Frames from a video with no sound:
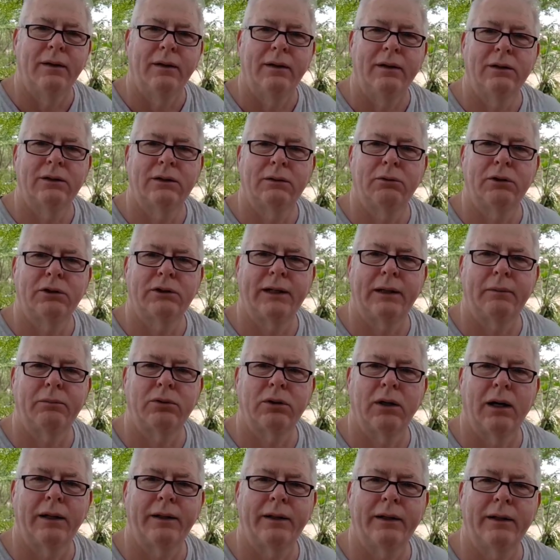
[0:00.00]
Is
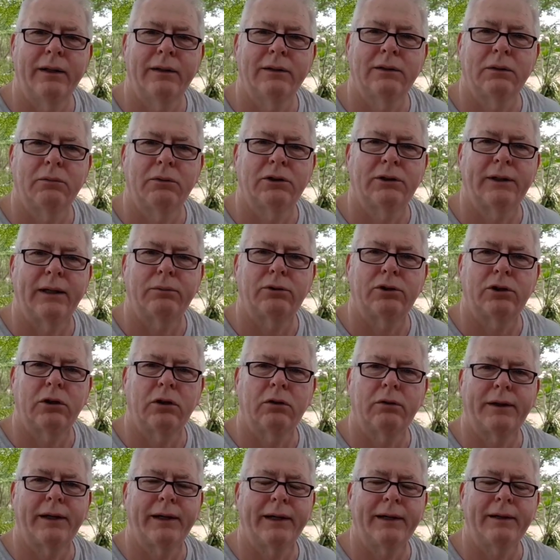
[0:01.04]
the reception
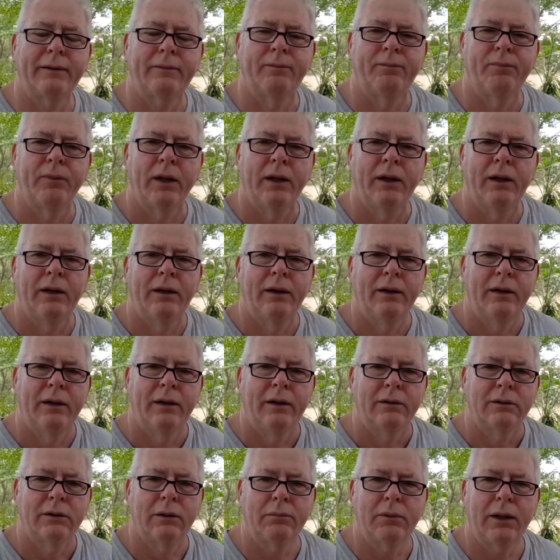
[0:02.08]
okay?
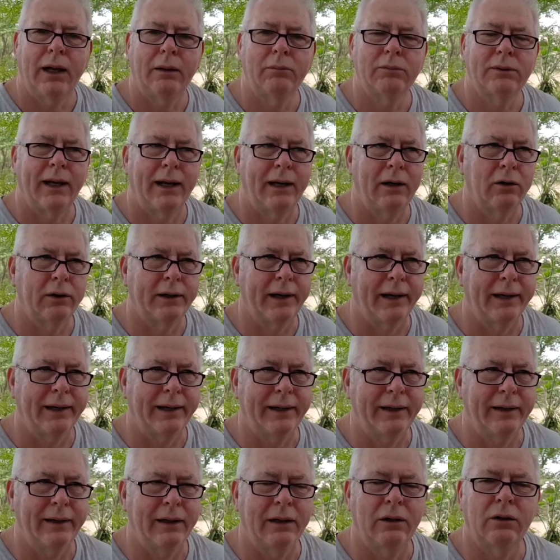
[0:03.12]
Sometimes I look at
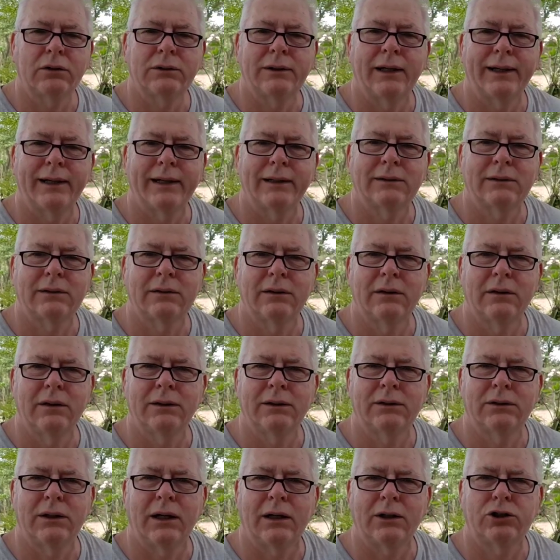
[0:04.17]
it and it looks like
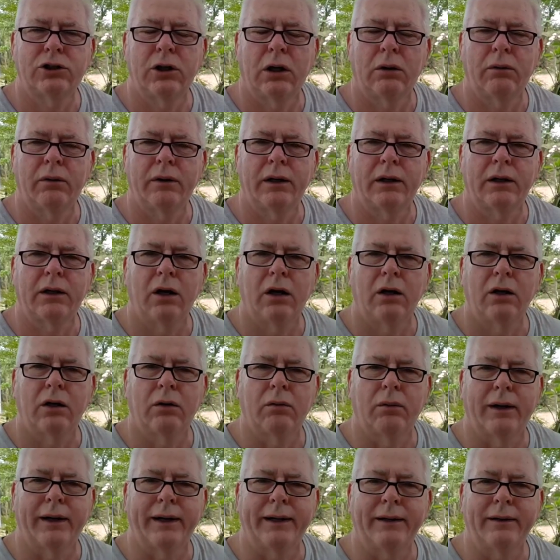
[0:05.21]
it's not showing the color
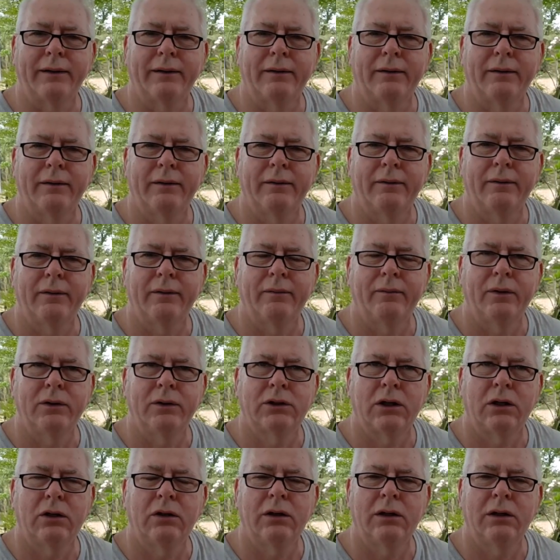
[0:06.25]
right.
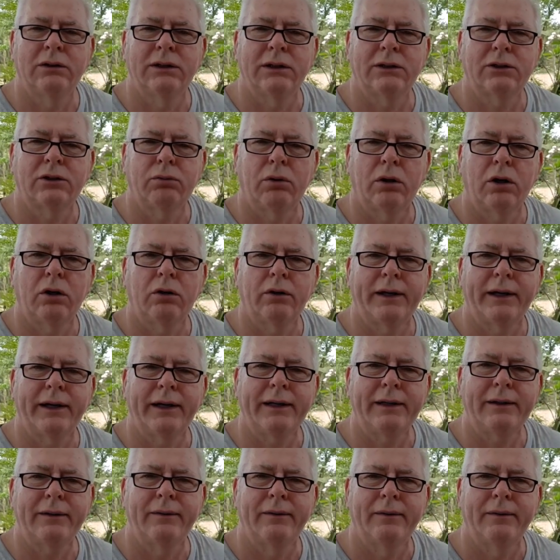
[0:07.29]
Is this one okay?